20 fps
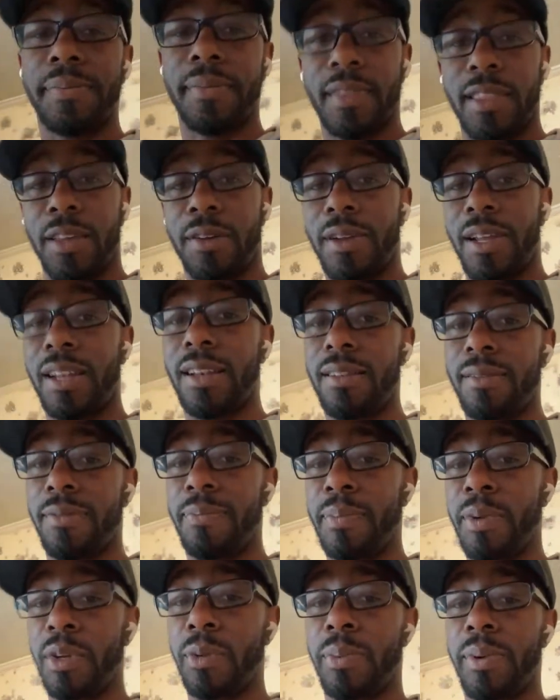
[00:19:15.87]
Learn how to
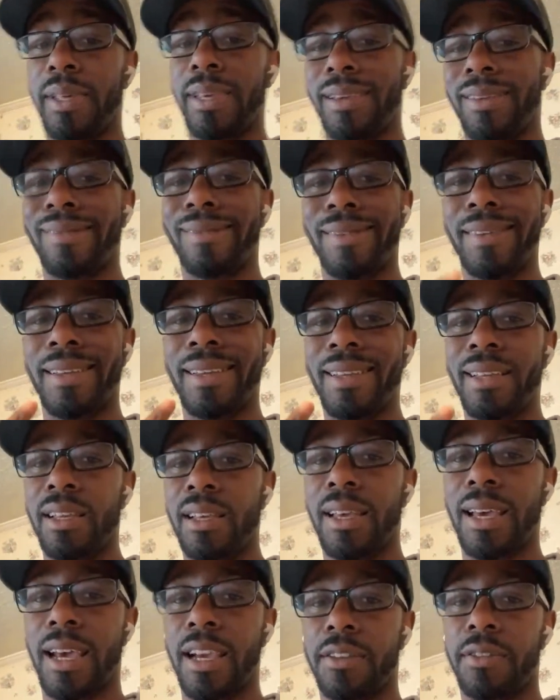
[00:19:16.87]
build a plate,
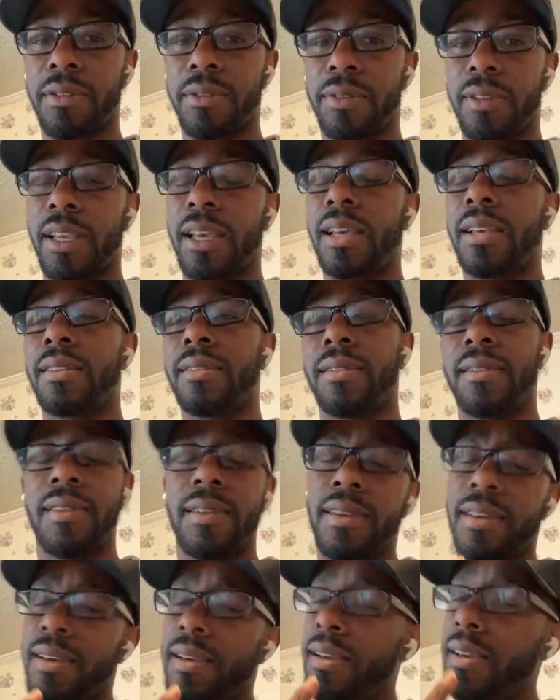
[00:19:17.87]
exercise,
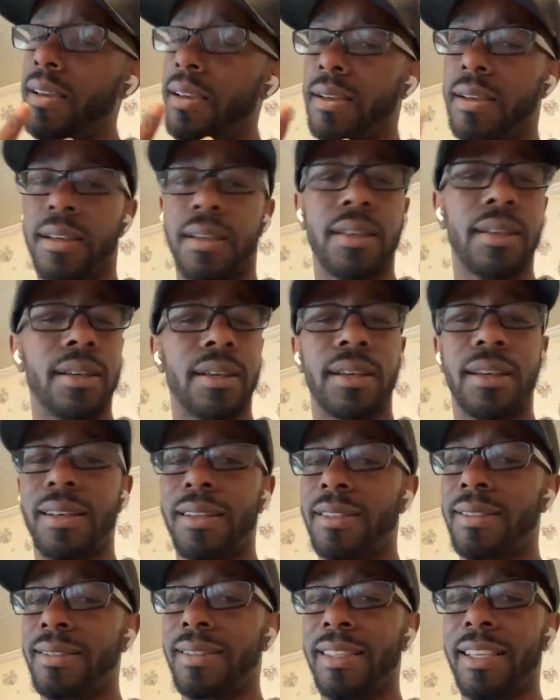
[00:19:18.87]

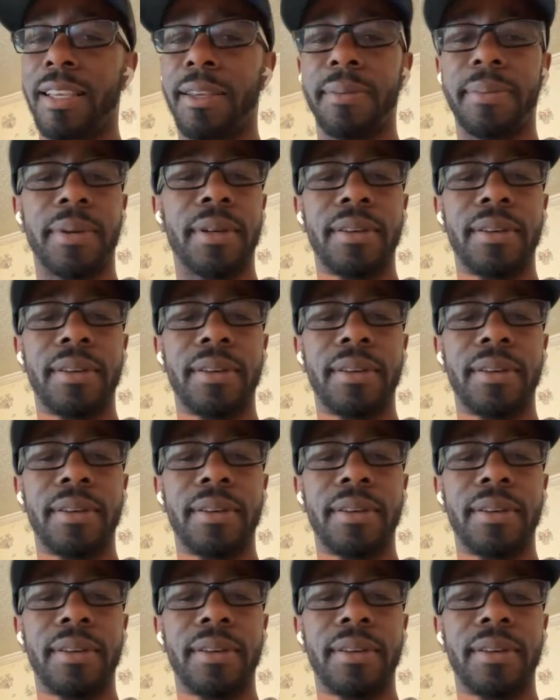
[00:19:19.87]
sleep.